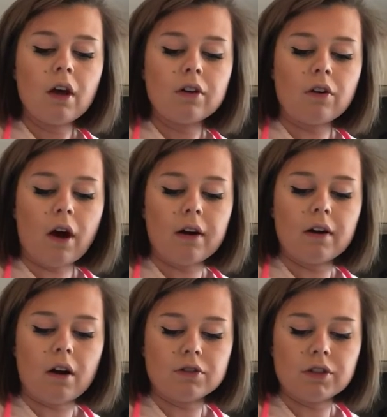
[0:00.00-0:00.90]
Carotid
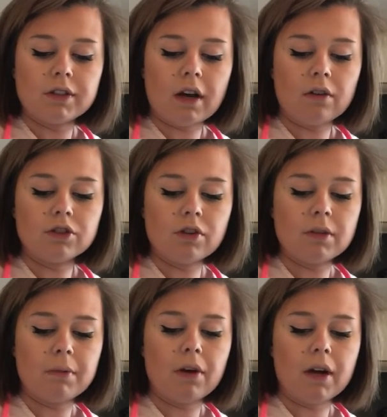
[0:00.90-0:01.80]
ultrasound shows a
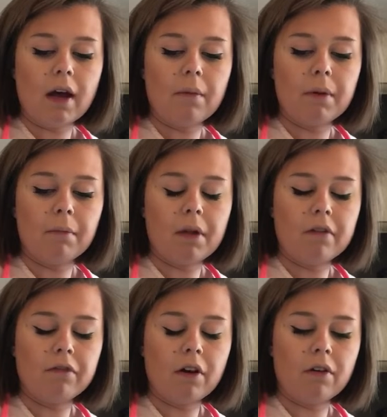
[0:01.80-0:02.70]
buildup and
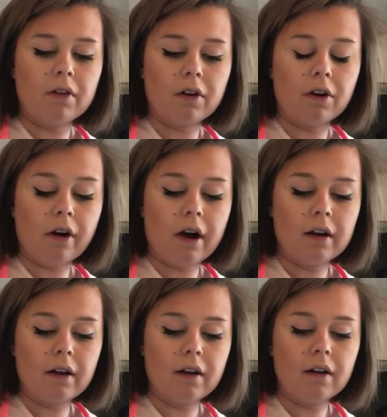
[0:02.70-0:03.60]
blood flow in the
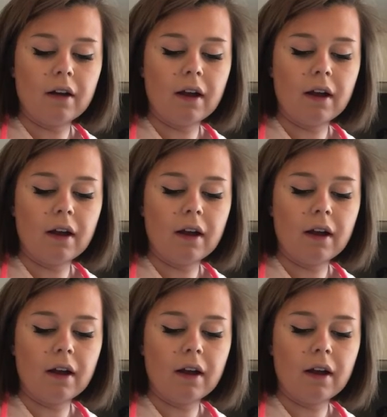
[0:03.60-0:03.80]
carotid.